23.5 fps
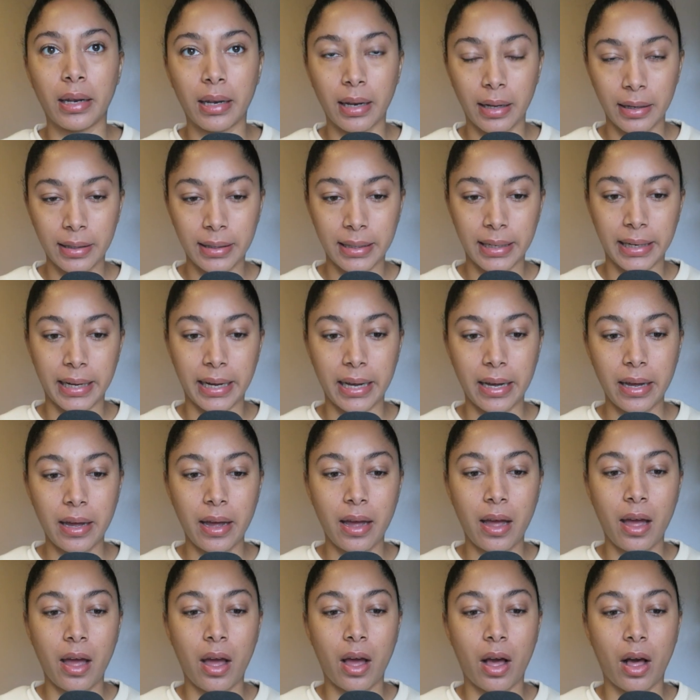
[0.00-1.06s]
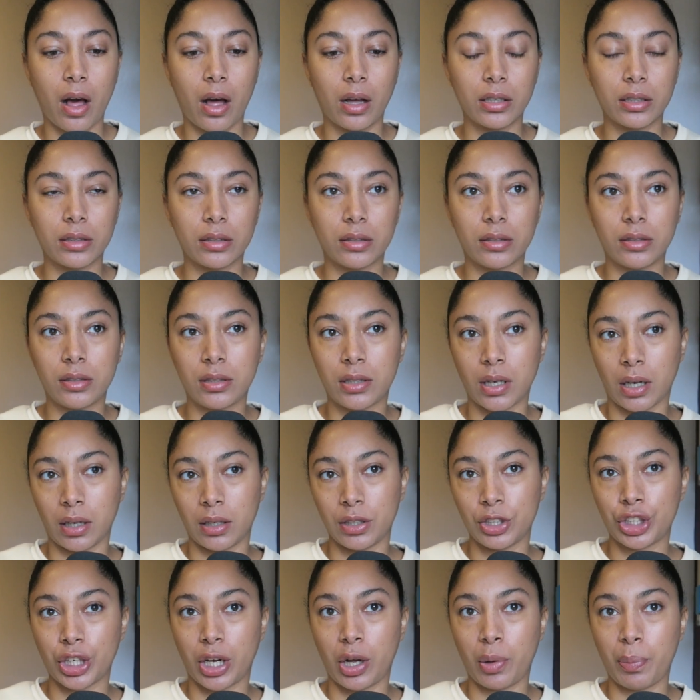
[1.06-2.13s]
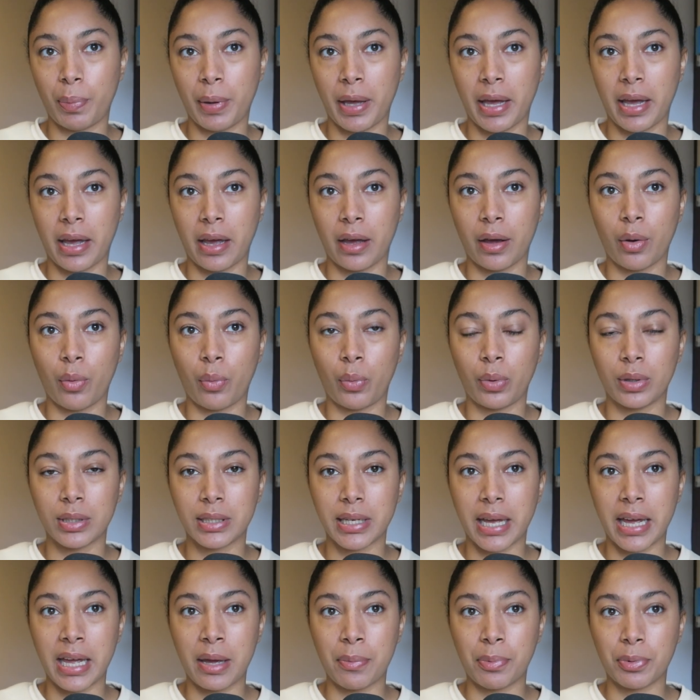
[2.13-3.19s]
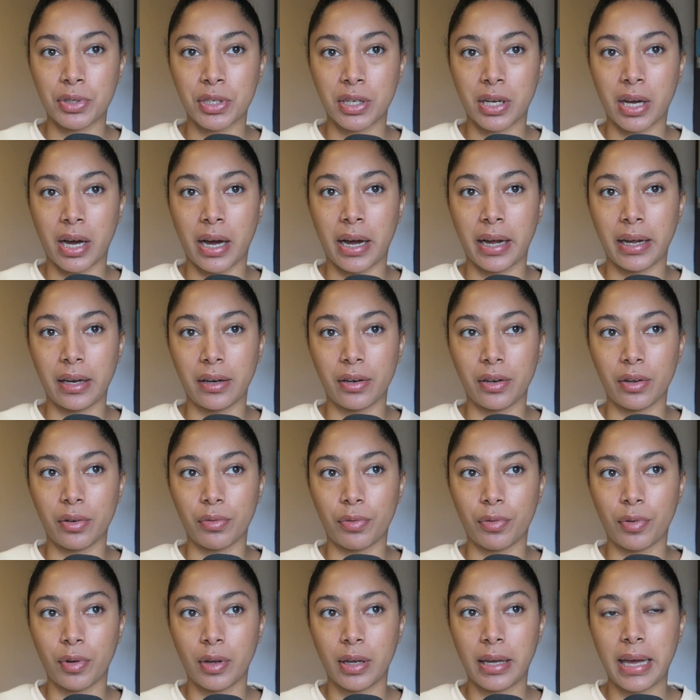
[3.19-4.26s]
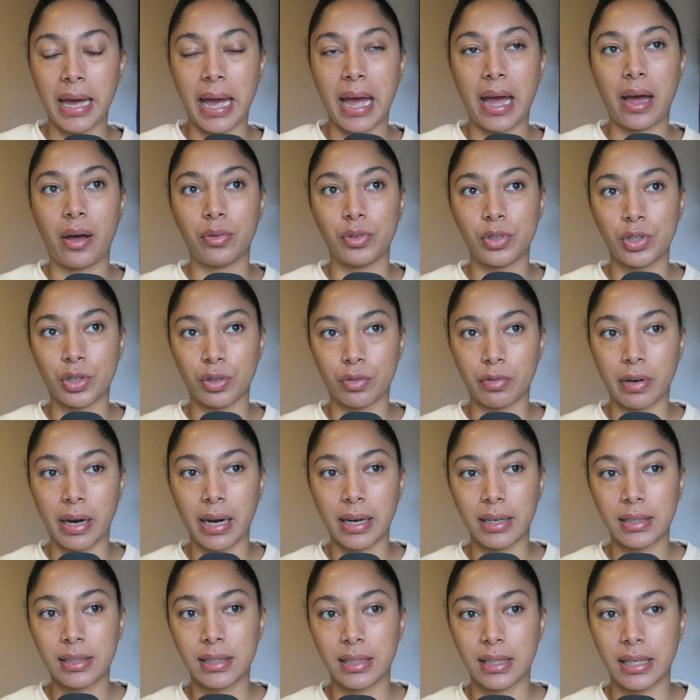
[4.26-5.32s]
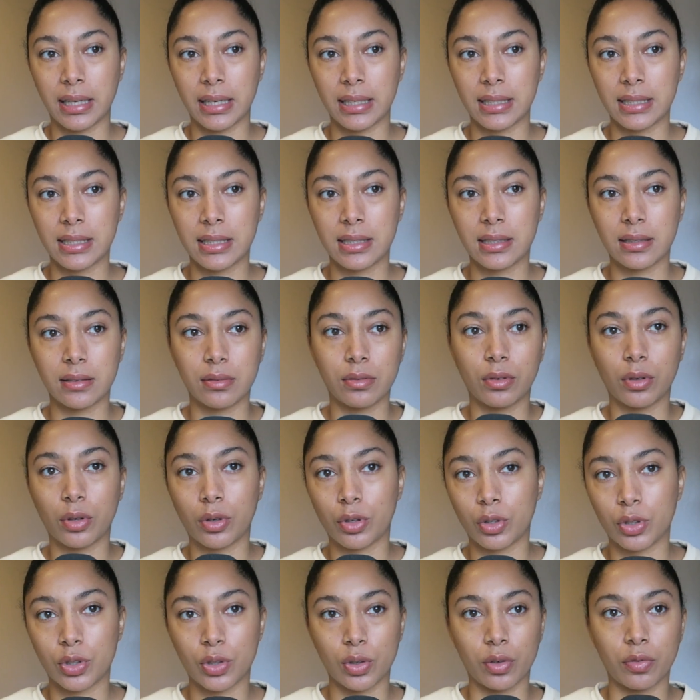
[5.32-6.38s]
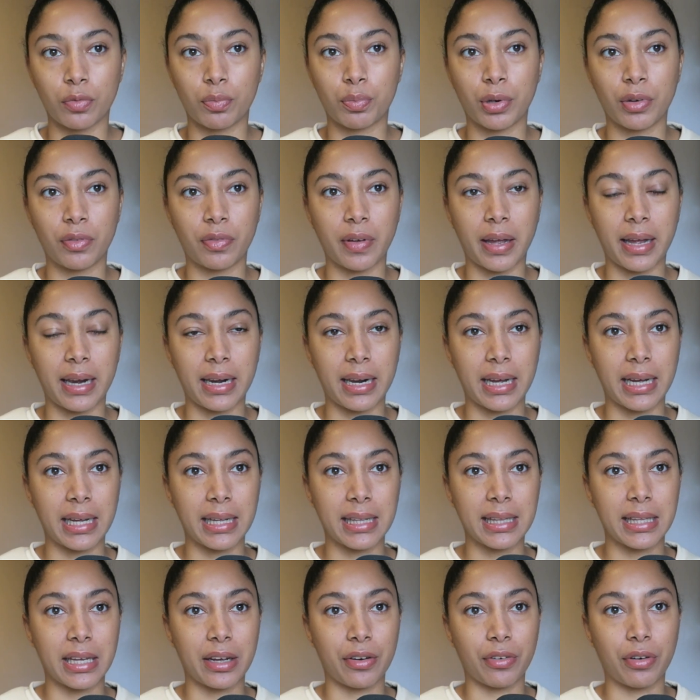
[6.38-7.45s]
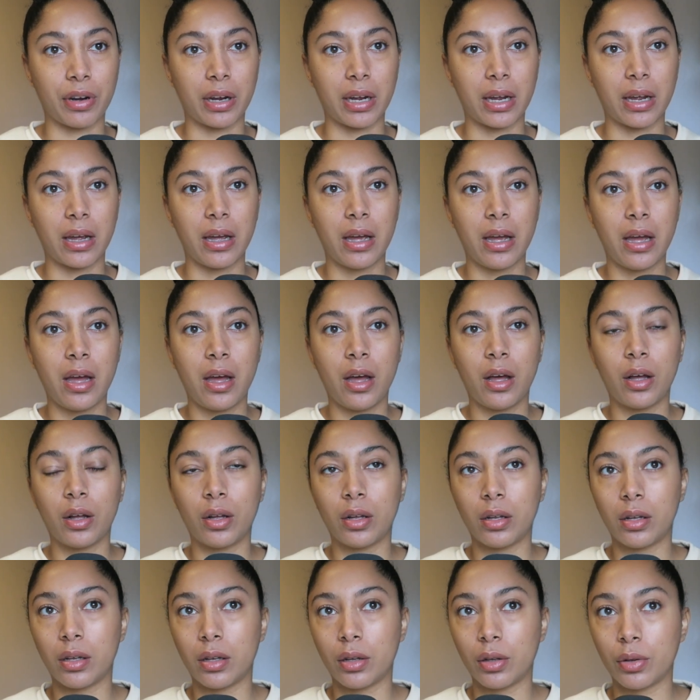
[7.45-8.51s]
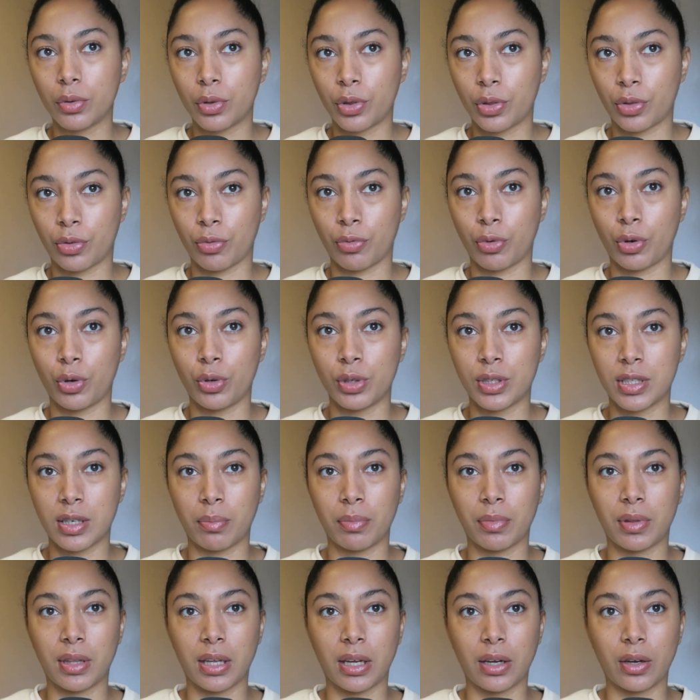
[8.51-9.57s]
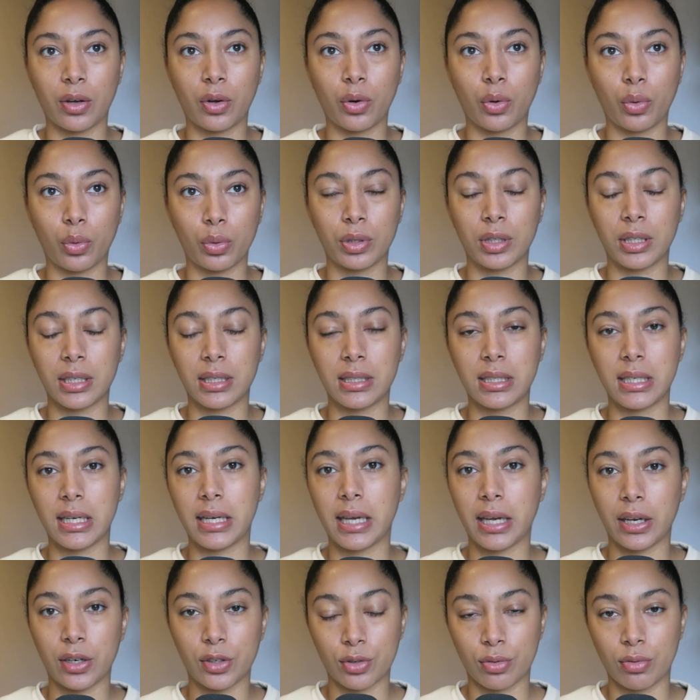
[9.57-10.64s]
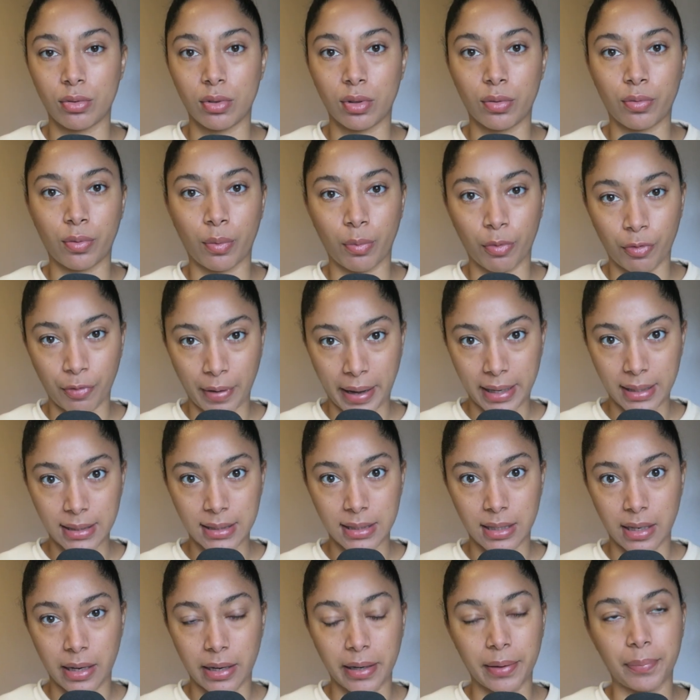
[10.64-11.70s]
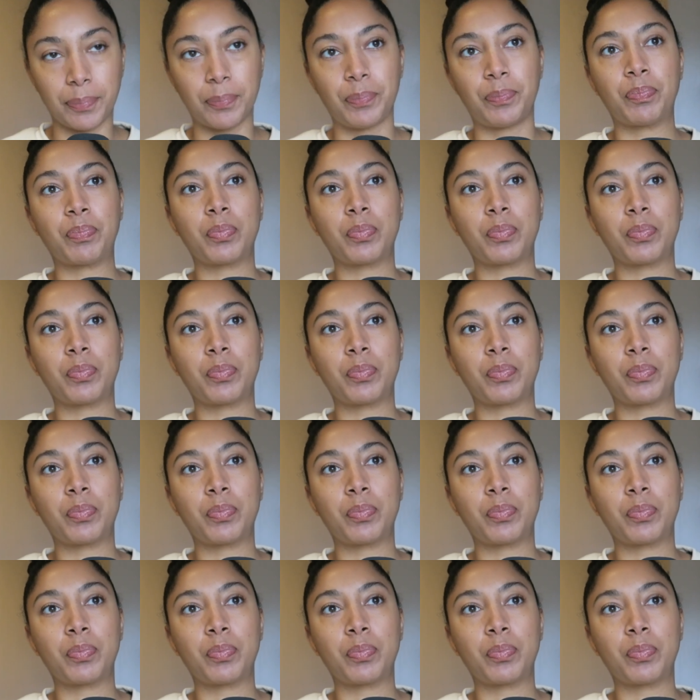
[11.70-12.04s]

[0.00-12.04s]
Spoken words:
Luckily, Deng Xiaoping was able to kind of counteract this sort of prevailing theory through something called the Seeking Truth from Facts line.